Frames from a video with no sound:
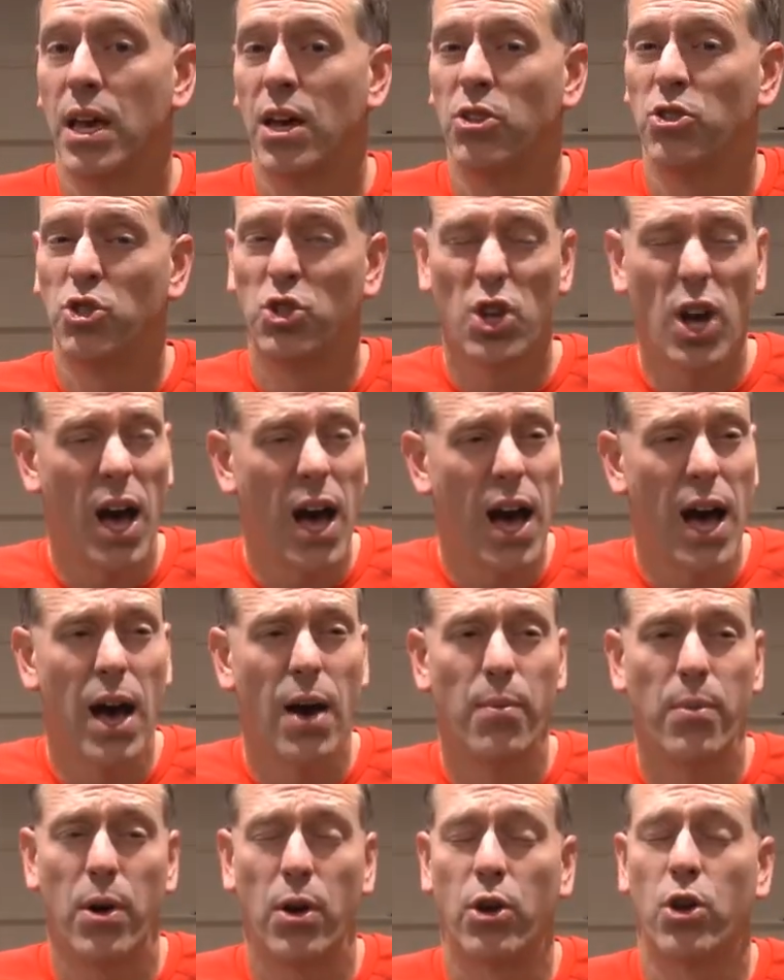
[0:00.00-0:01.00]
A
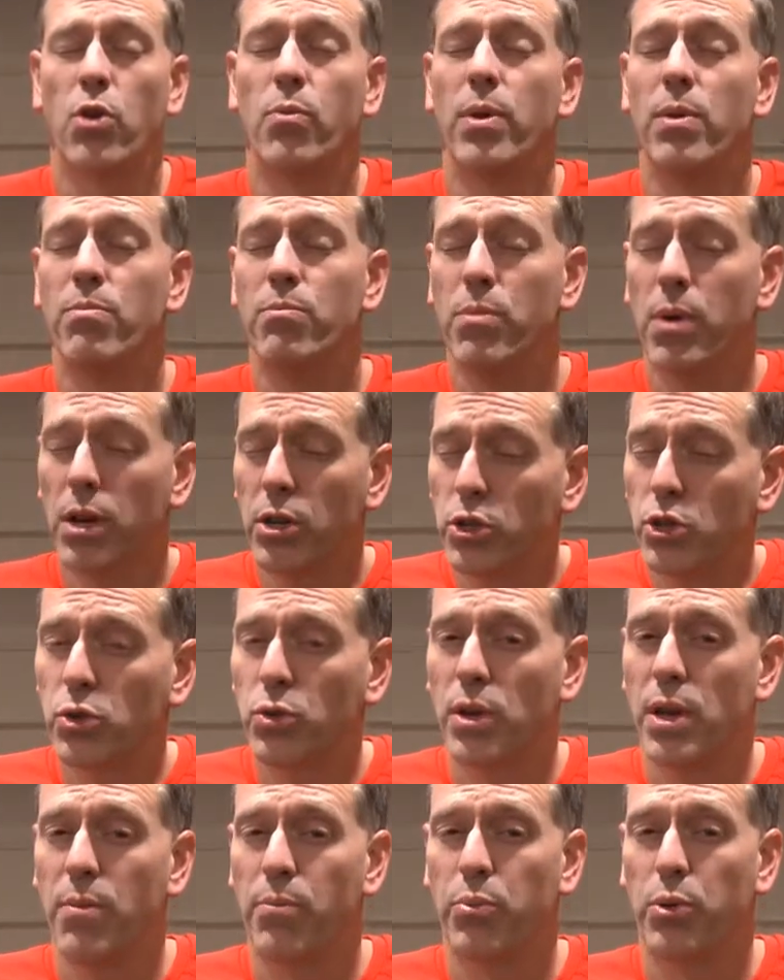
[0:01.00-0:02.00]
job, it could be
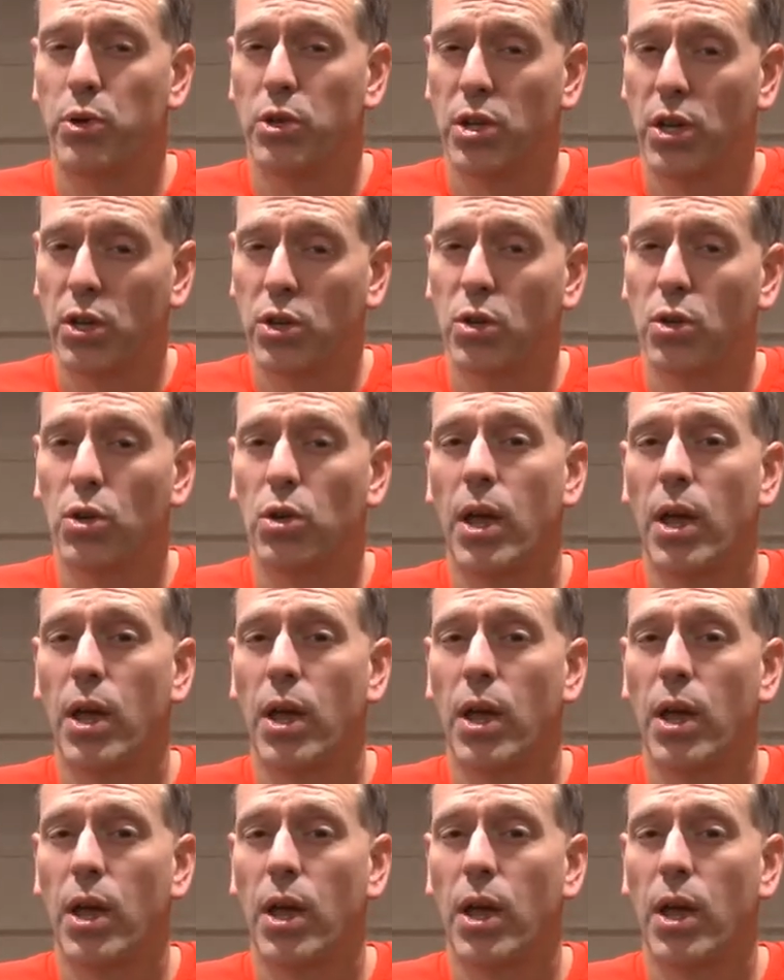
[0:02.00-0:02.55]
ministry in particular,